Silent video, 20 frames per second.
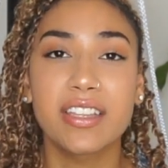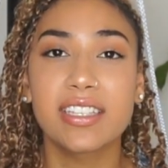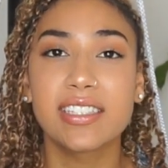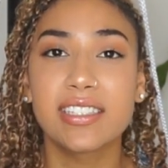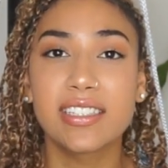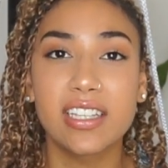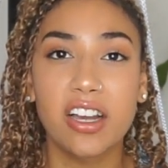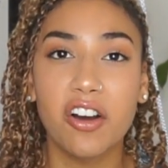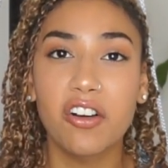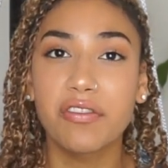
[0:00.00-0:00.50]
this
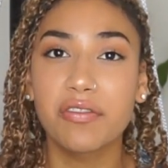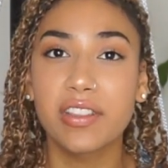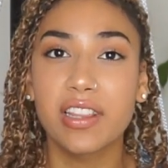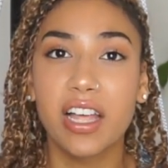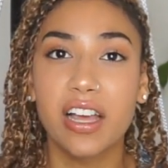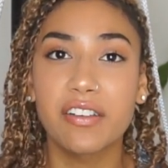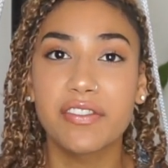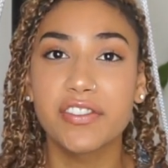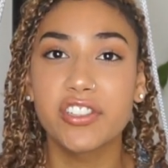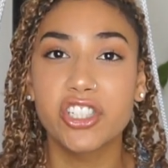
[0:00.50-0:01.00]

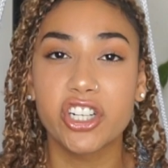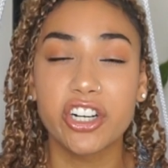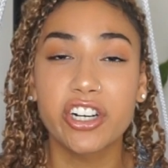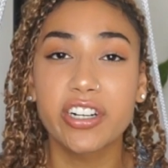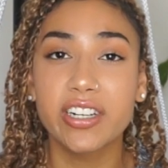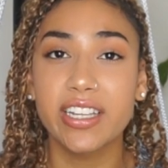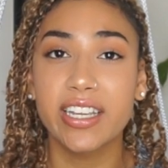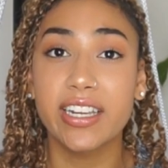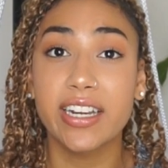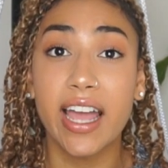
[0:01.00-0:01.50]
self-love
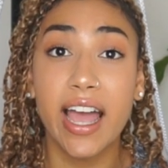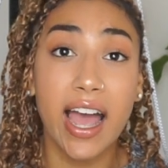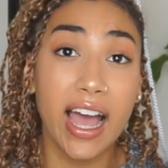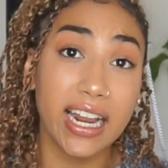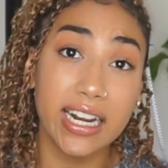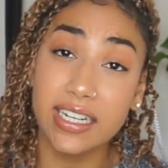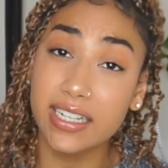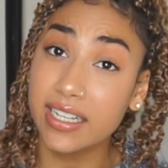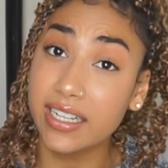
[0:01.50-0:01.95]
journey and how